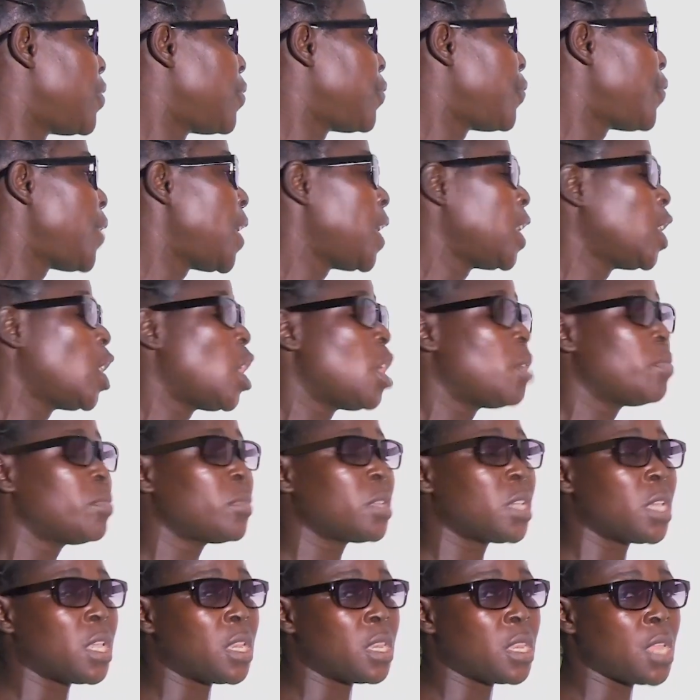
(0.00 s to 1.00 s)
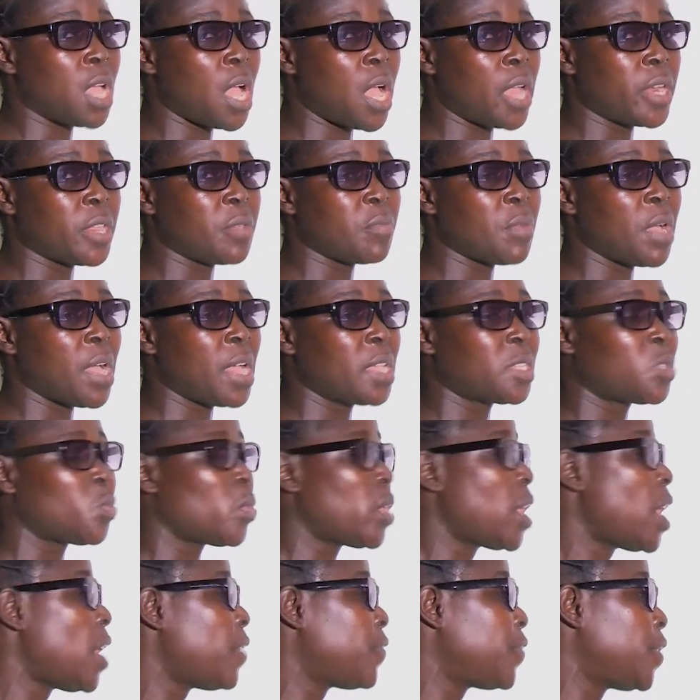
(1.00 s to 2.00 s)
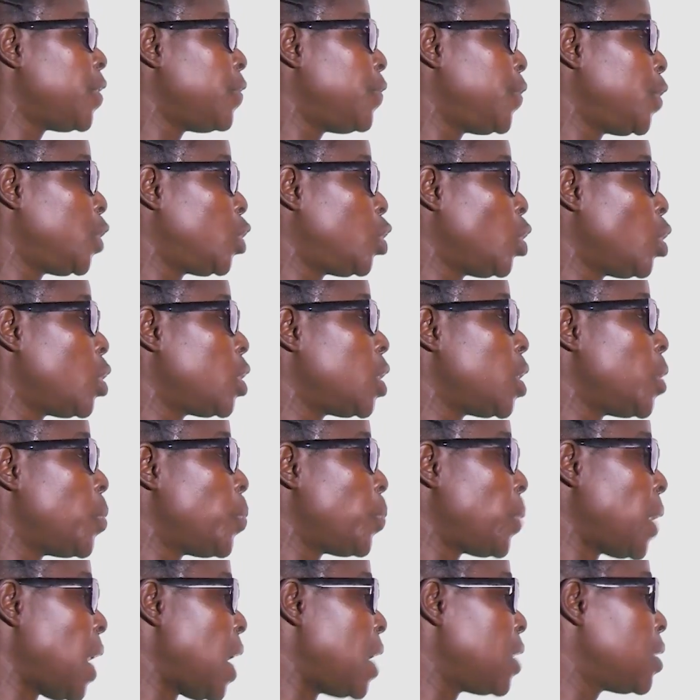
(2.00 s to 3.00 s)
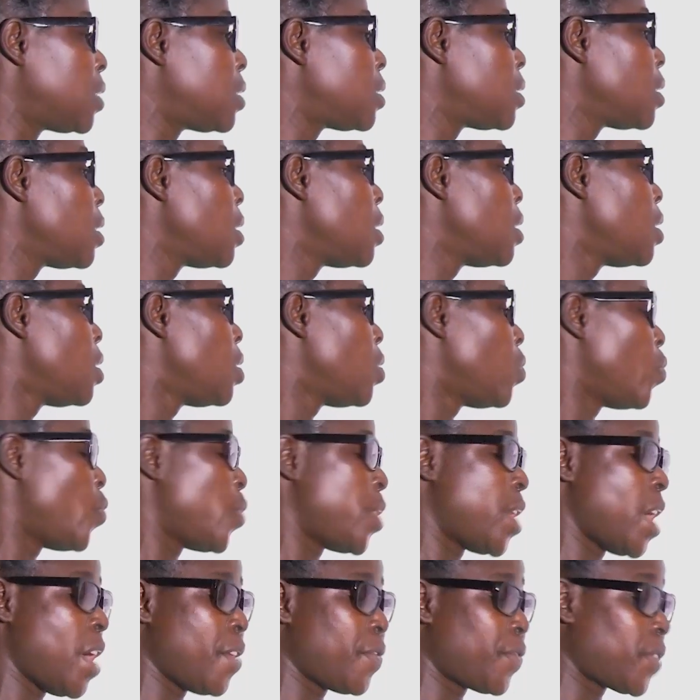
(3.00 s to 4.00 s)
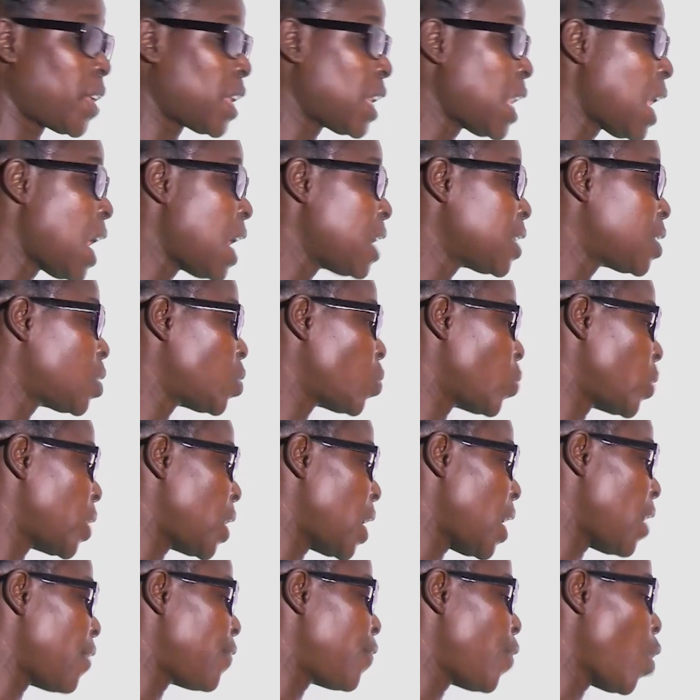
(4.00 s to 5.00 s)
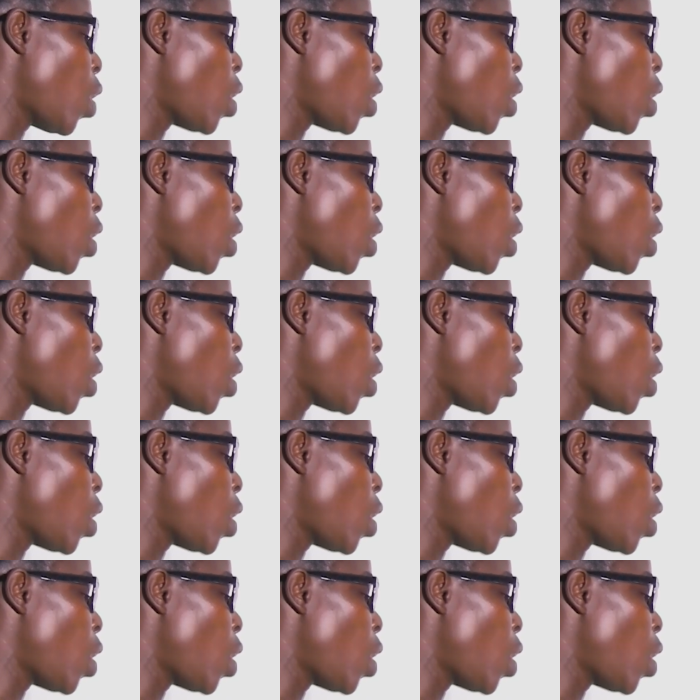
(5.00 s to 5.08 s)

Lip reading: the phylum in animals, we have division in plants, we have class, we have